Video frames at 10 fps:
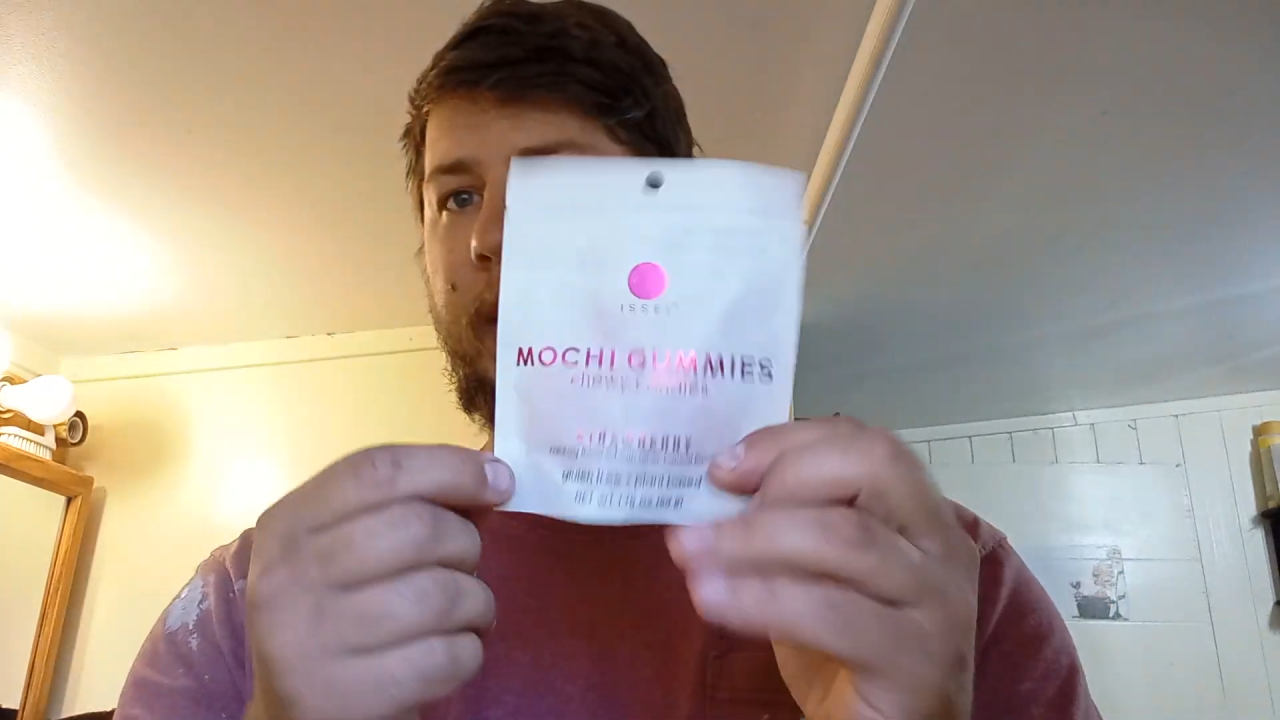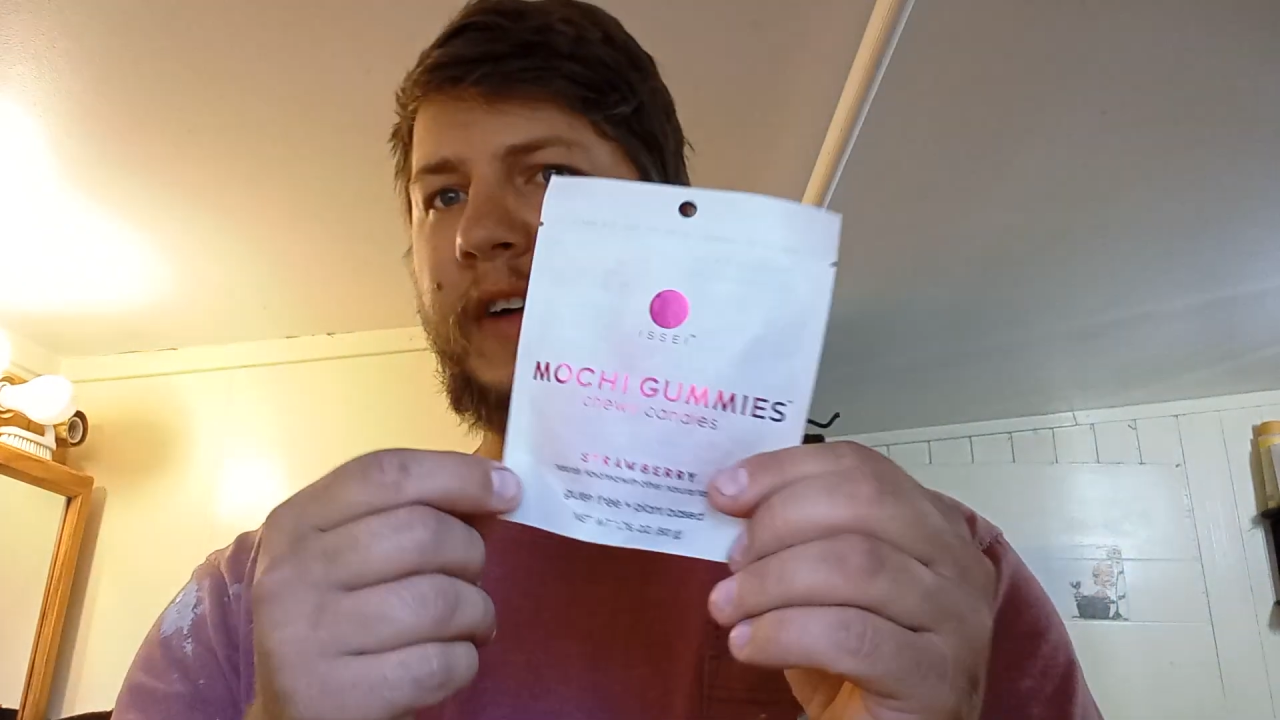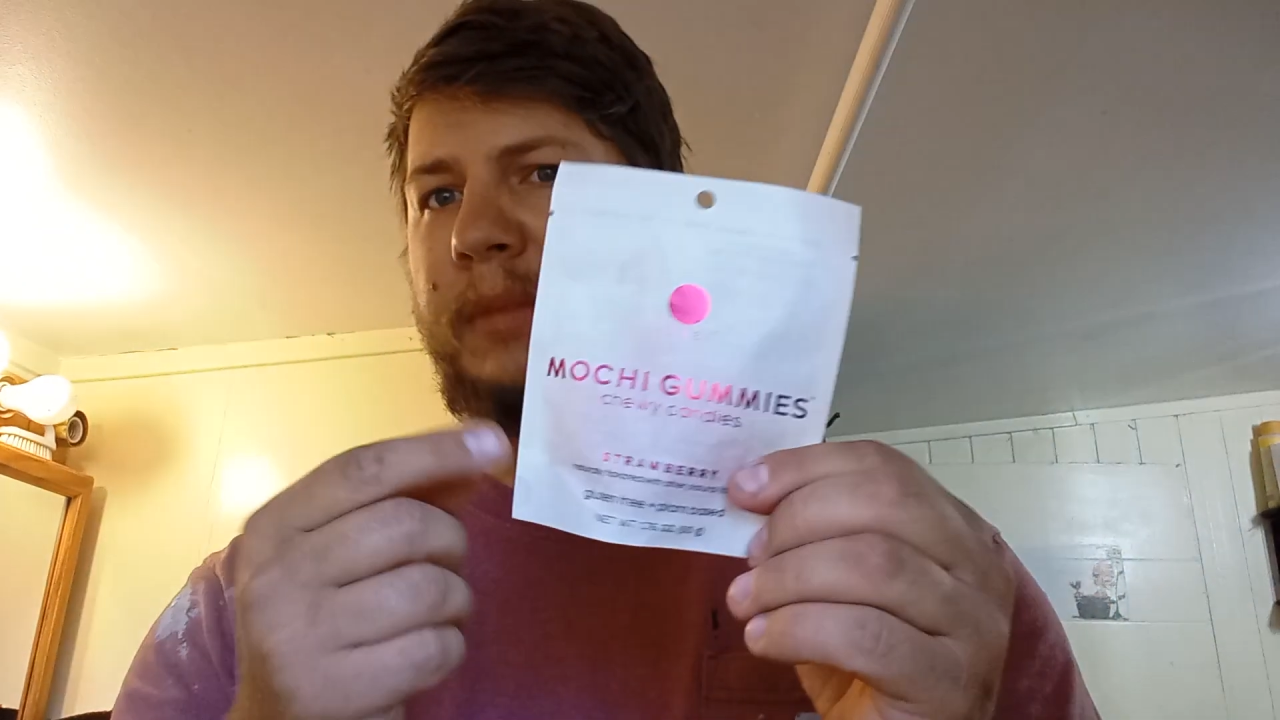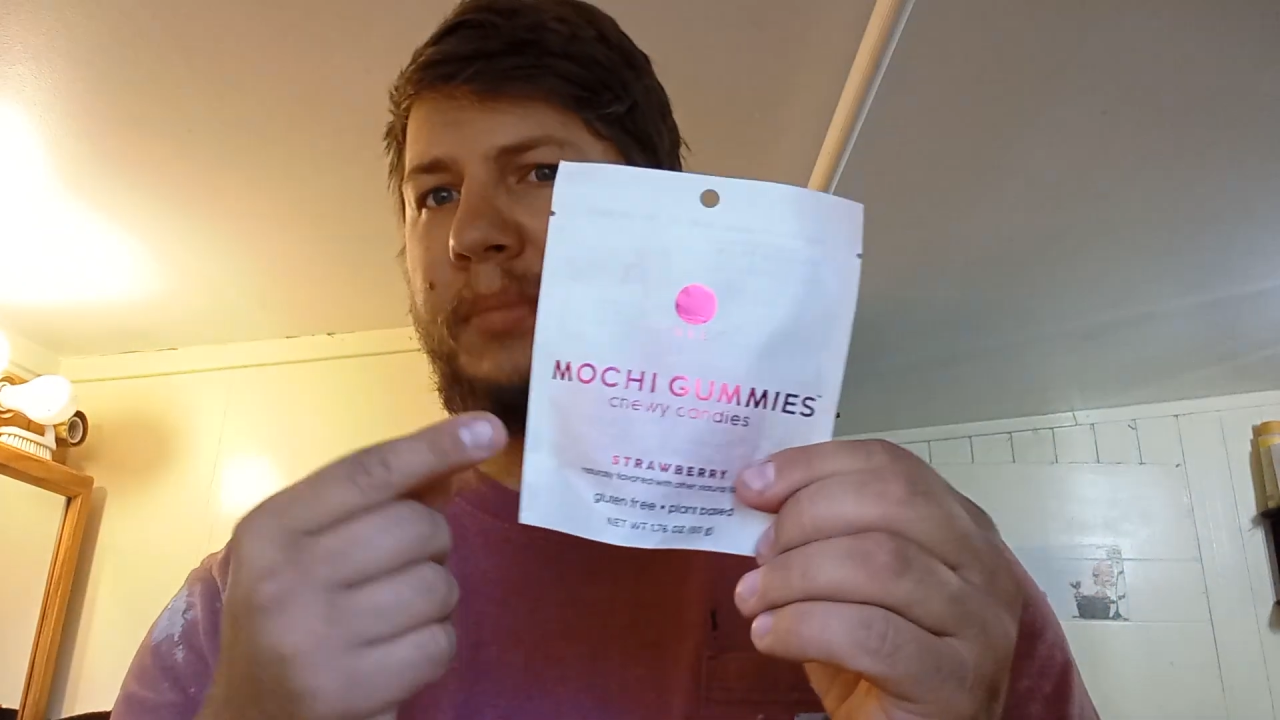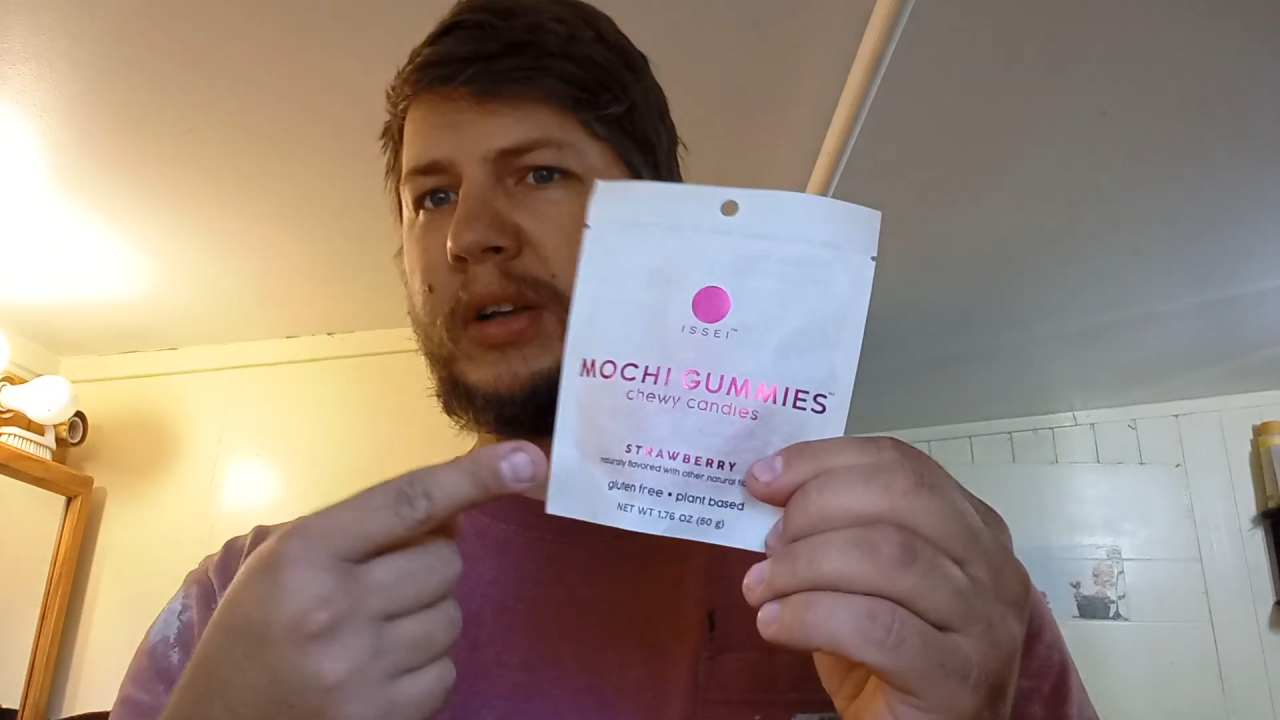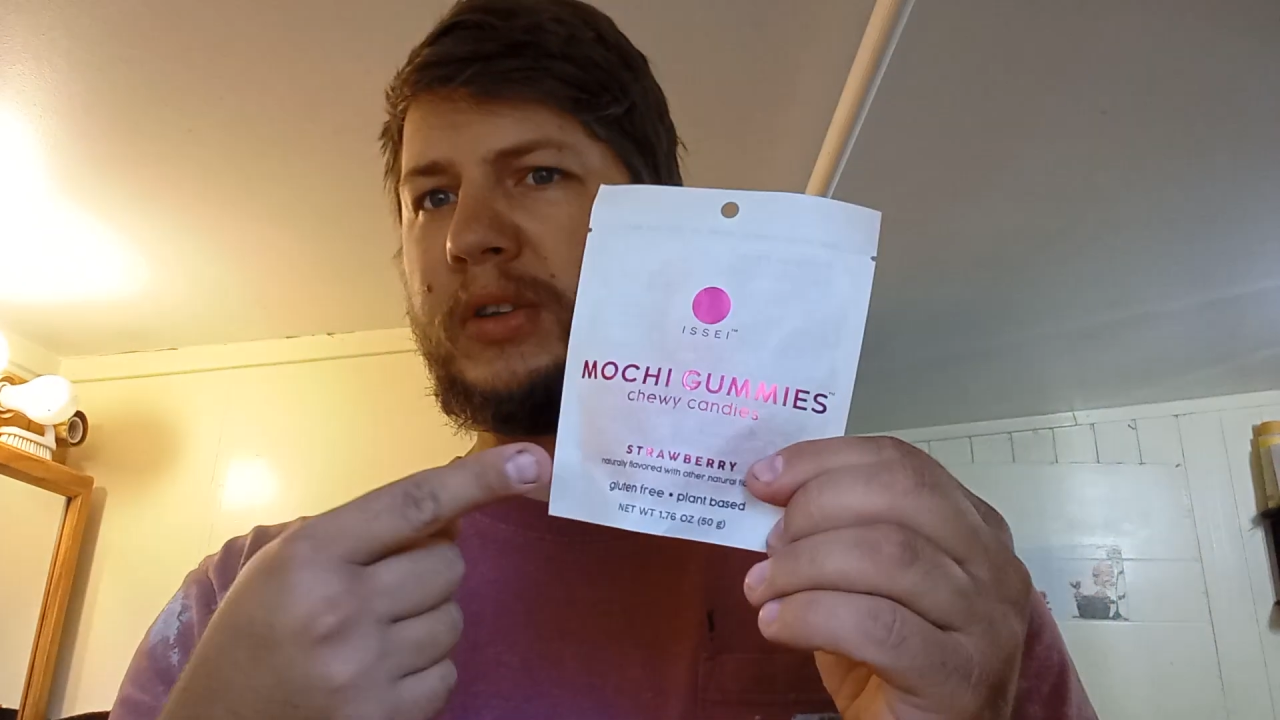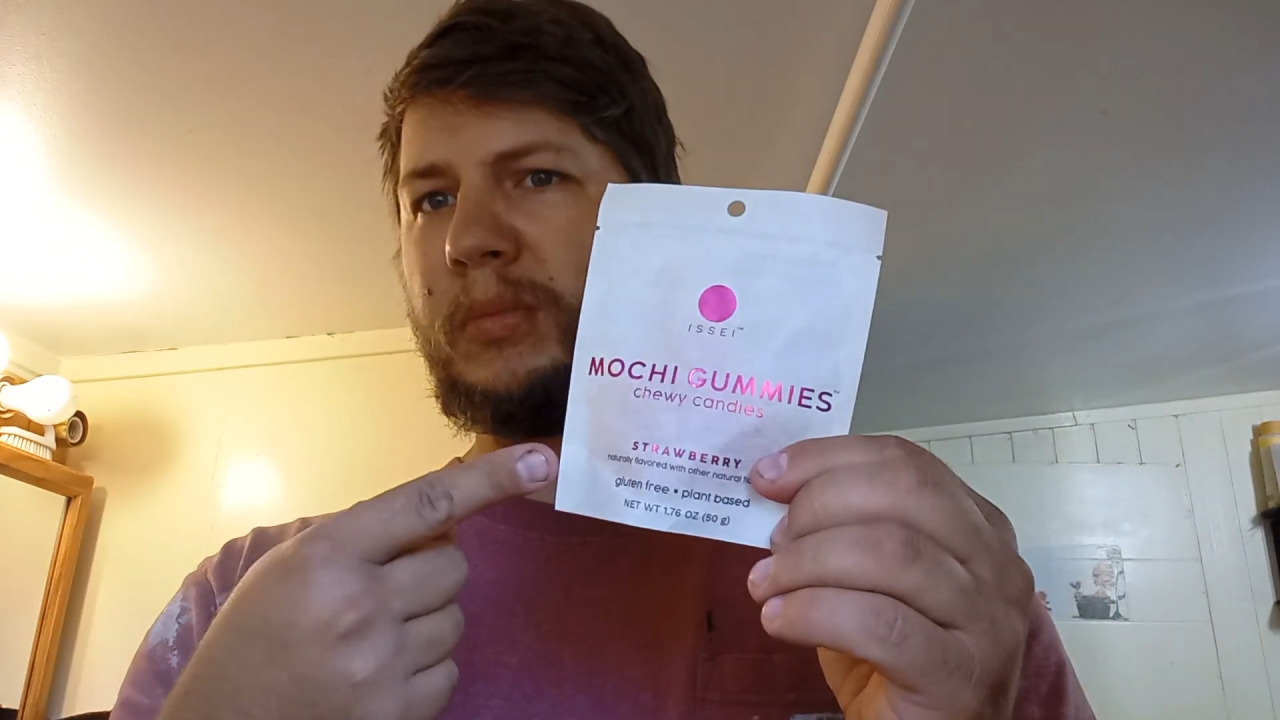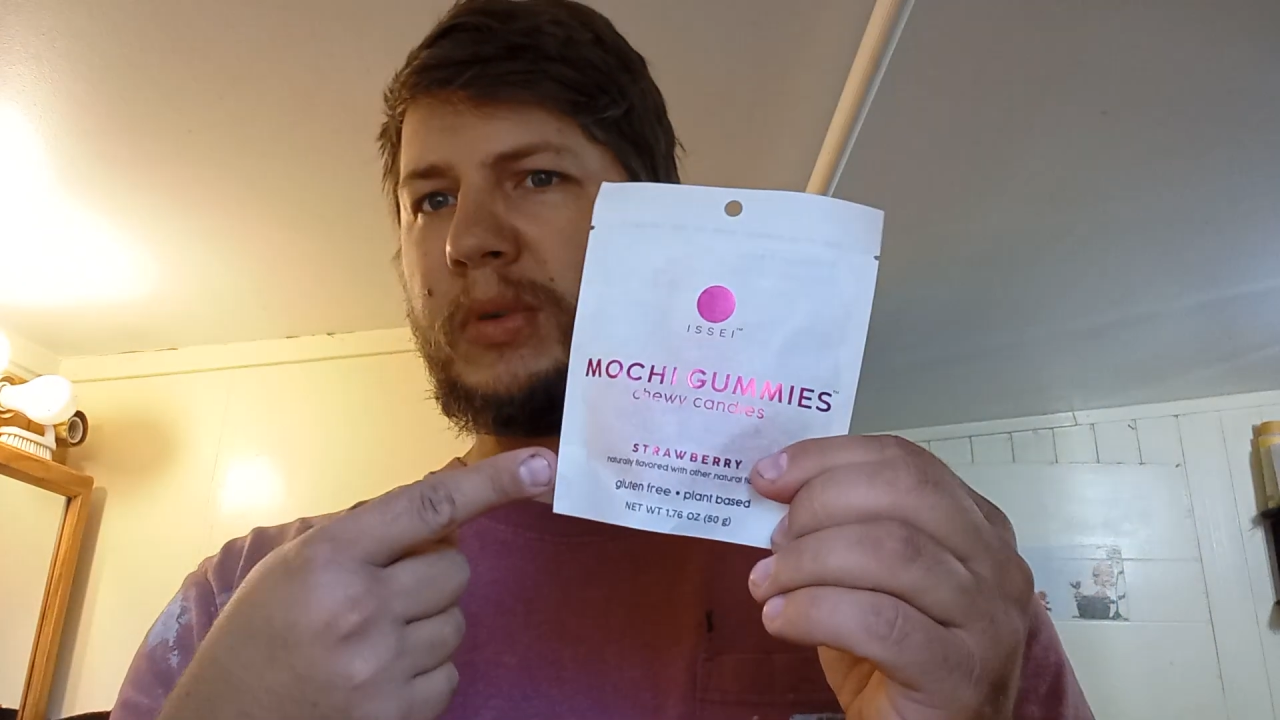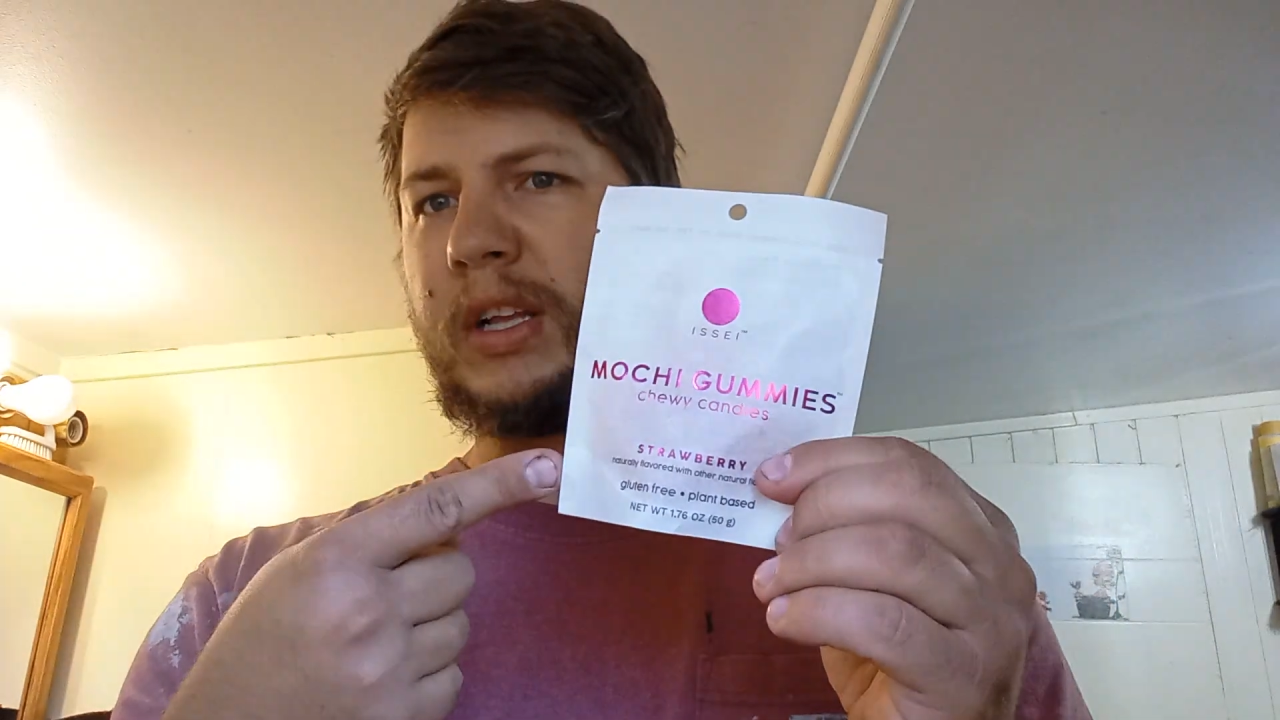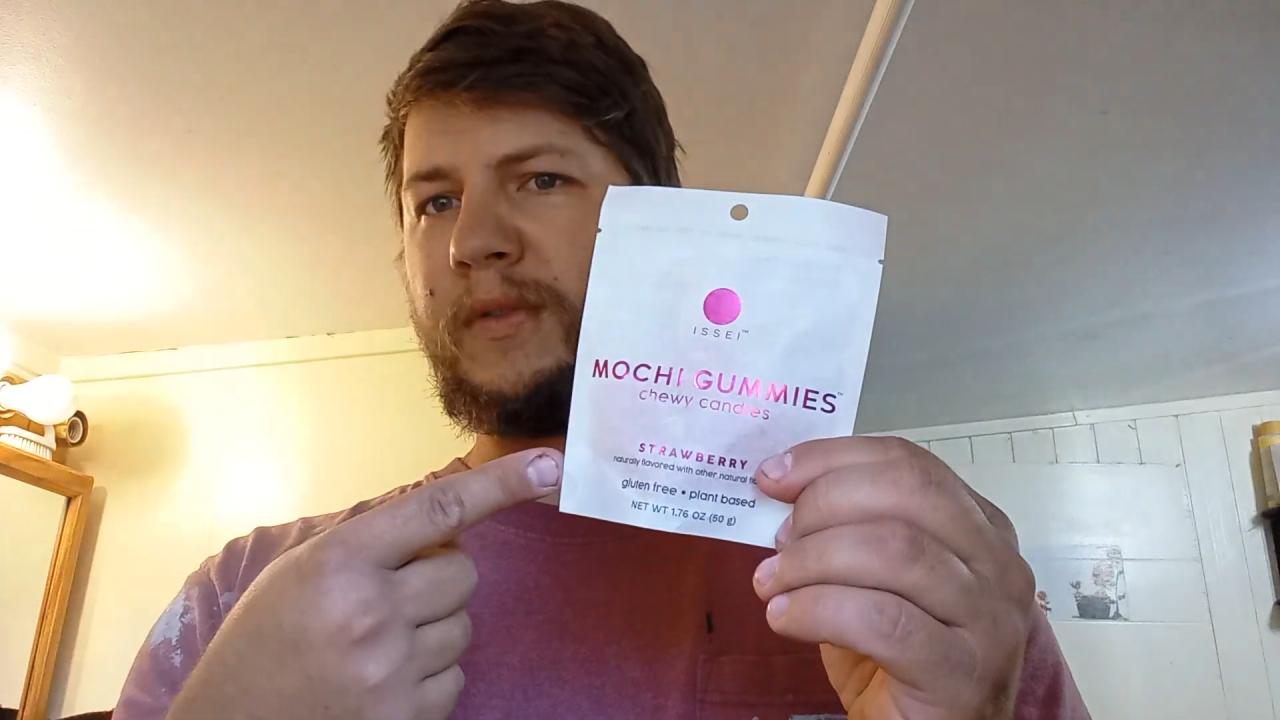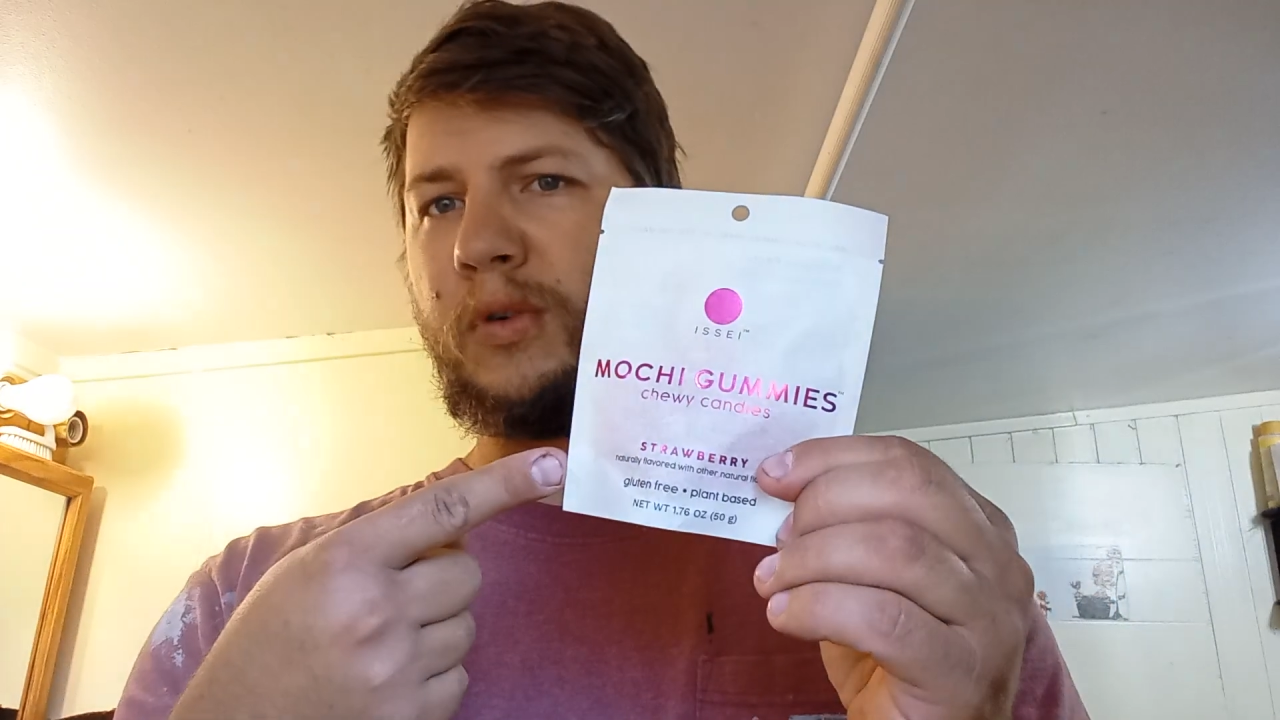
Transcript: five bucks, almost like